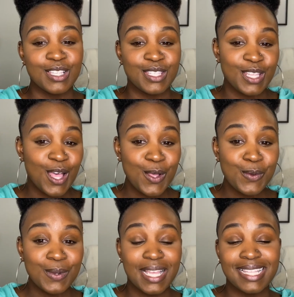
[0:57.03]

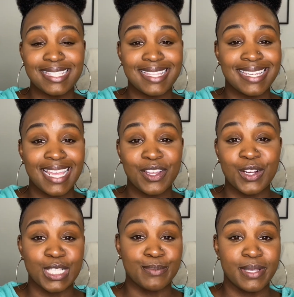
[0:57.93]
So it's the day of
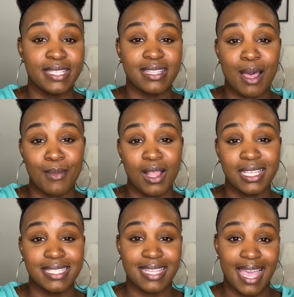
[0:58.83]
Christmas. I'm all
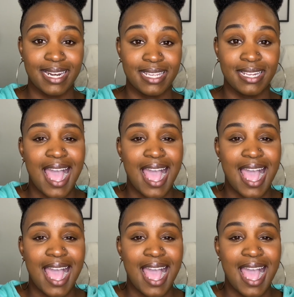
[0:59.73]
excited.